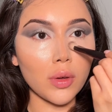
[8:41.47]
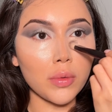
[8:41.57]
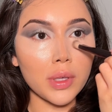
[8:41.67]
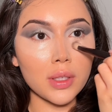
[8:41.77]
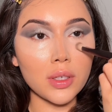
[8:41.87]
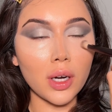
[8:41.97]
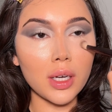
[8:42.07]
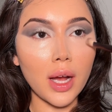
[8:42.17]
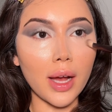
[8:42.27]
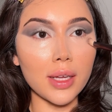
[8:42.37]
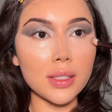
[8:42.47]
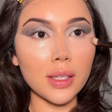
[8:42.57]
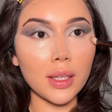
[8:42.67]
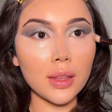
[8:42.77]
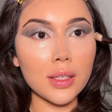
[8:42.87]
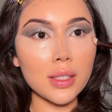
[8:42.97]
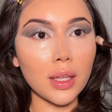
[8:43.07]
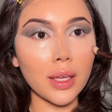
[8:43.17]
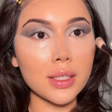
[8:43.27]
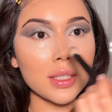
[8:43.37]
With dark eyes like this, I
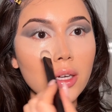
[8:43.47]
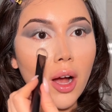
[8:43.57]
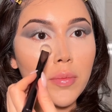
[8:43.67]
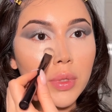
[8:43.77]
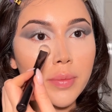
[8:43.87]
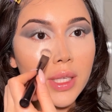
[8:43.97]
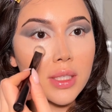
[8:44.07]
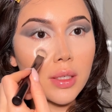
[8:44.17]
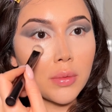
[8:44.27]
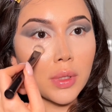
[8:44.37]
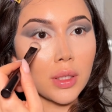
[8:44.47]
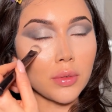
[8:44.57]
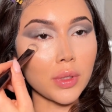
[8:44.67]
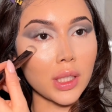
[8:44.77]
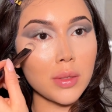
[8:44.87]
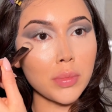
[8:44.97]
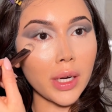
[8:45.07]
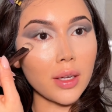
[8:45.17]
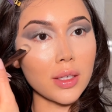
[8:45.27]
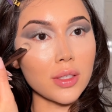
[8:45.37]
like to complement it with a really
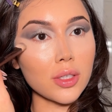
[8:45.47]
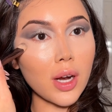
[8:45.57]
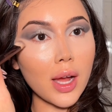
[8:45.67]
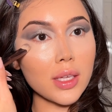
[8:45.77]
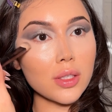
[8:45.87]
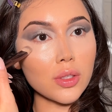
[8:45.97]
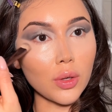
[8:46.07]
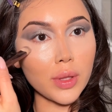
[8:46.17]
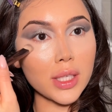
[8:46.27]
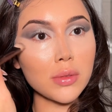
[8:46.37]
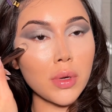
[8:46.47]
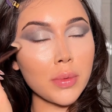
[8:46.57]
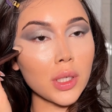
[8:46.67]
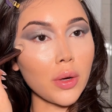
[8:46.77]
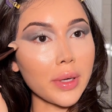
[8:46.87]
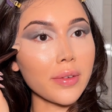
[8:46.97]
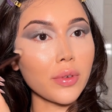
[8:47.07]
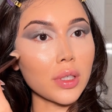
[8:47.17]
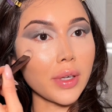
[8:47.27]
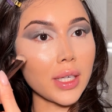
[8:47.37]
bright under eye, so that's what we're going
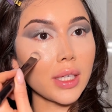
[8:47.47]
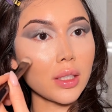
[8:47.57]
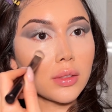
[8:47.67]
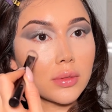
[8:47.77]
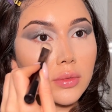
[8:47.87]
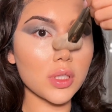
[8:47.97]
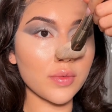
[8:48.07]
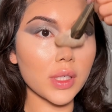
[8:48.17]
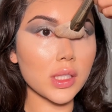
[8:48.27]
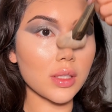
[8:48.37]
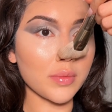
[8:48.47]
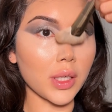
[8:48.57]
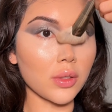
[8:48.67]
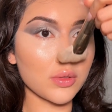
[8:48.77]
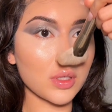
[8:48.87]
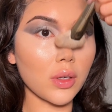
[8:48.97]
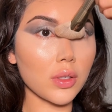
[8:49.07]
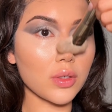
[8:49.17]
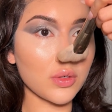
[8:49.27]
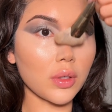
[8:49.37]
for right now. Fixing my nose
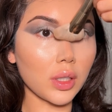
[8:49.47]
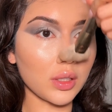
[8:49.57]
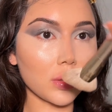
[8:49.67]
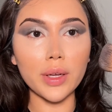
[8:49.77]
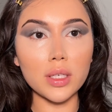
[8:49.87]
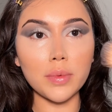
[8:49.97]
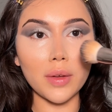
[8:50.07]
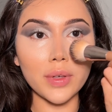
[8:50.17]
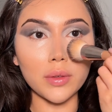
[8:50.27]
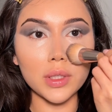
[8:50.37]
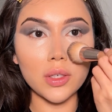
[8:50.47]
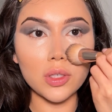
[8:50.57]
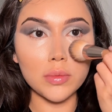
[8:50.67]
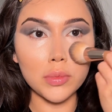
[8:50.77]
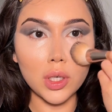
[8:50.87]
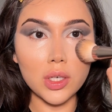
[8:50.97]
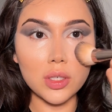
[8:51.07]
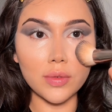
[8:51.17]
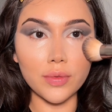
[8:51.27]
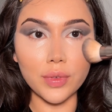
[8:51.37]
contour, going to my foundation brush
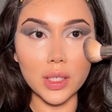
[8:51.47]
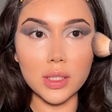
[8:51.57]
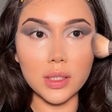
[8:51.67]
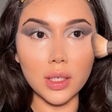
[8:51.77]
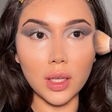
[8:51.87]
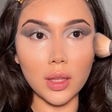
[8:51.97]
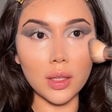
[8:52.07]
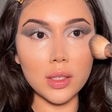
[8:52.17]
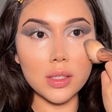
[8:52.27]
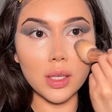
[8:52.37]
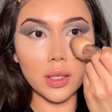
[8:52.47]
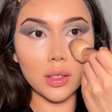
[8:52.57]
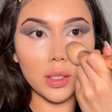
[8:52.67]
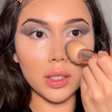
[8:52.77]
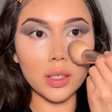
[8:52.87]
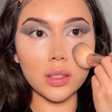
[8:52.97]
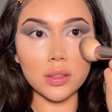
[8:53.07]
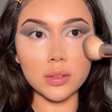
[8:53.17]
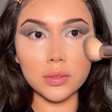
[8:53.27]
and fixing this area.